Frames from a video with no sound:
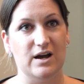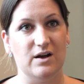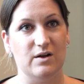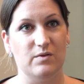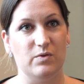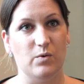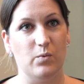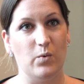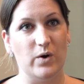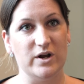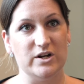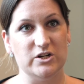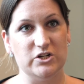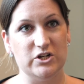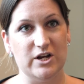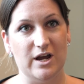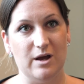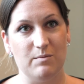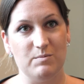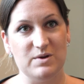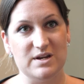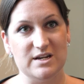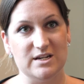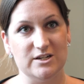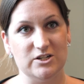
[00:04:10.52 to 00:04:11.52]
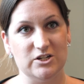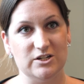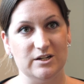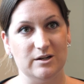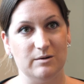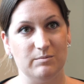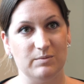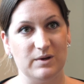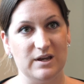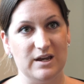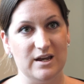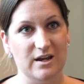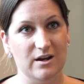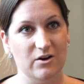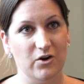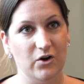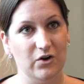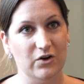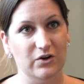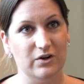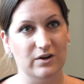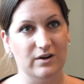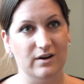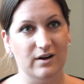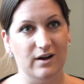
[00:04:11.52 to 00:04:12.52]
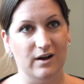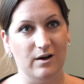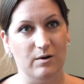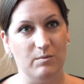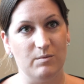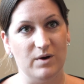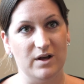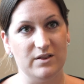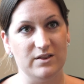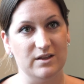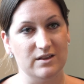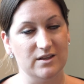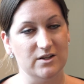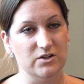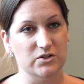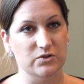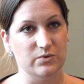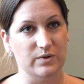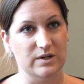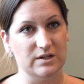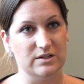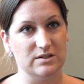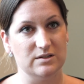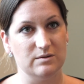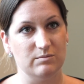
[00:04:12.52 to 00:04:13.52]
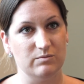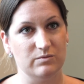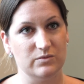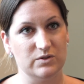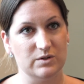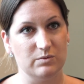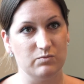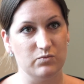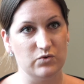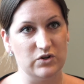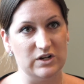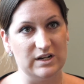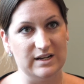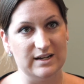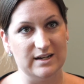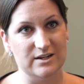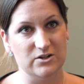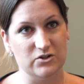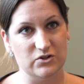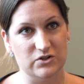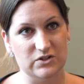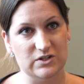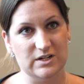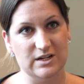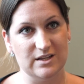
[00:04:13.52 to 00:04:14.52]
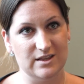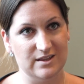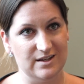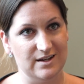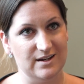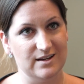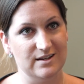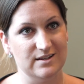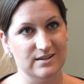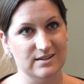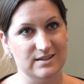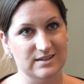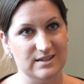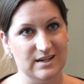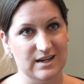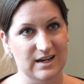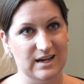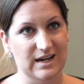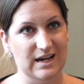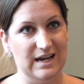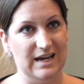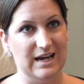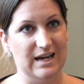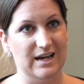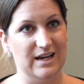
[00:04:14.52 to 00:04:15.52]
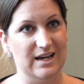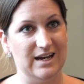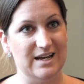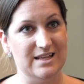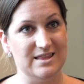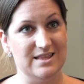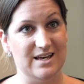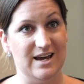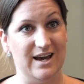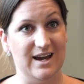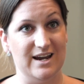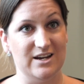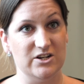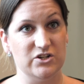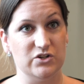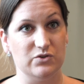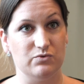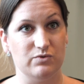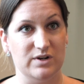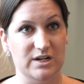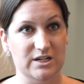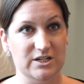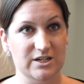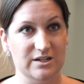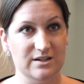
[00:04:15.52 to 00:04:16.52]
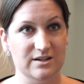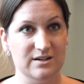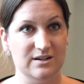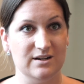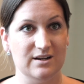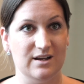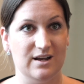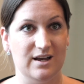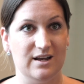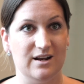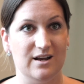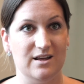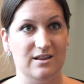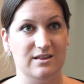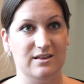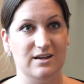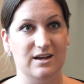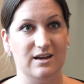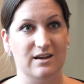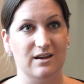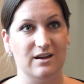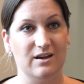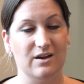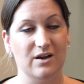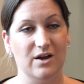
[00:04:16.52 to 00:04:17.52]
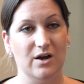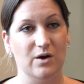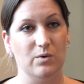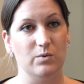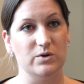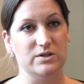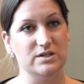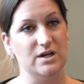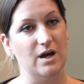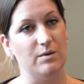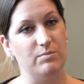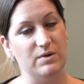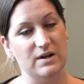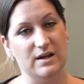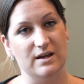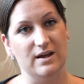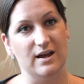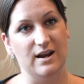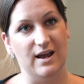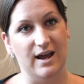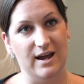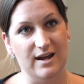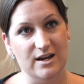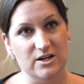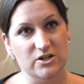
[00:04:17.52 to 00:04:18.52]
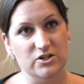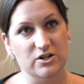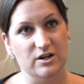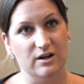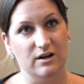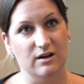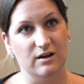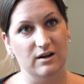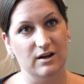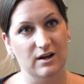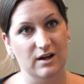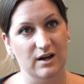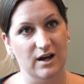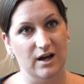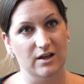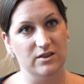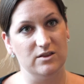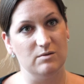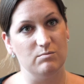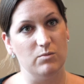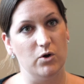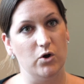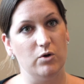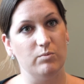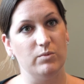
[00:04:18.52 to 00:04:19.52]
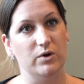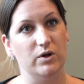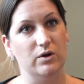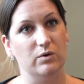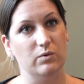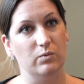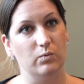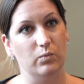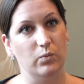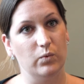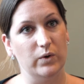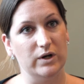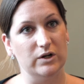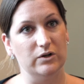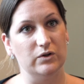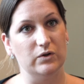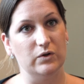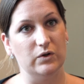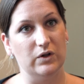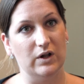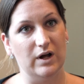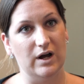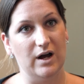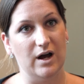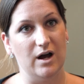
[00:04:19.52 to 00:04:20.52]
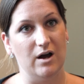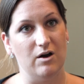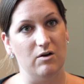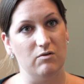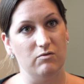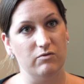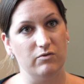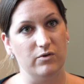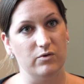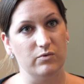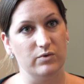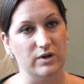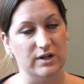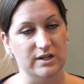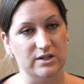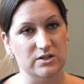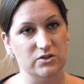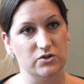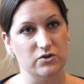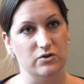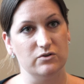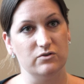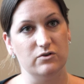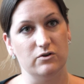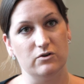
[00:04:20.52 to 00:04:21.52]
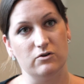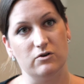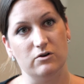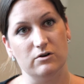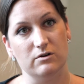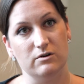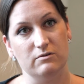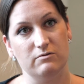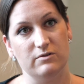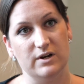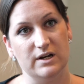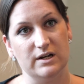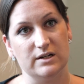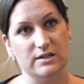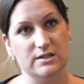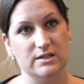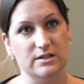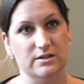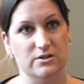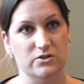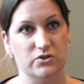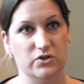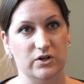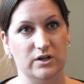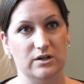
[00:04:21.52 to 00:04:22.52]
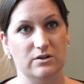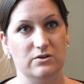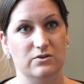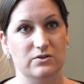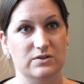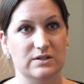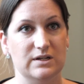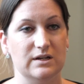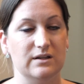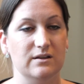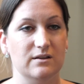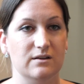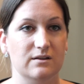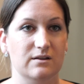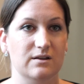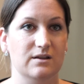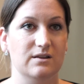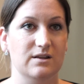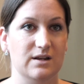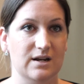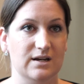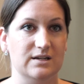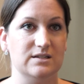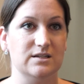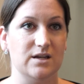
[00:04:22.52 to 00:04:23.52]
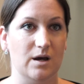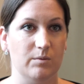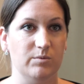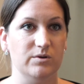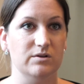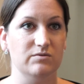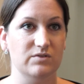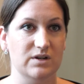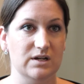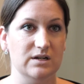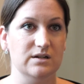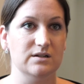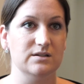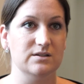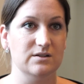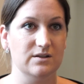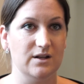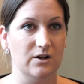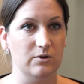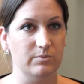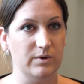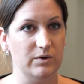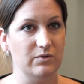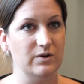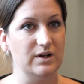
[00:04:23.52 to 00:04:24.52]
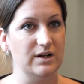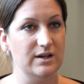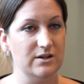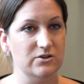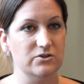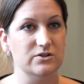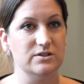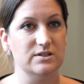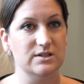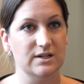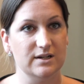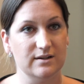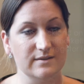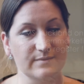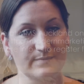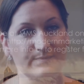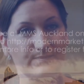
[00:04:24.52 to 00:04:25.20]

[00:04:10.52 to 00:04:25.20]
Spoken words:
the One Championship keynote. I think they're doing some really interesting things in the Asia region, and I think what's happening in Asia at the moment will have a really strong knock-on effect in Australia and New Zealand in the next couple of years, so that'll be really interesting.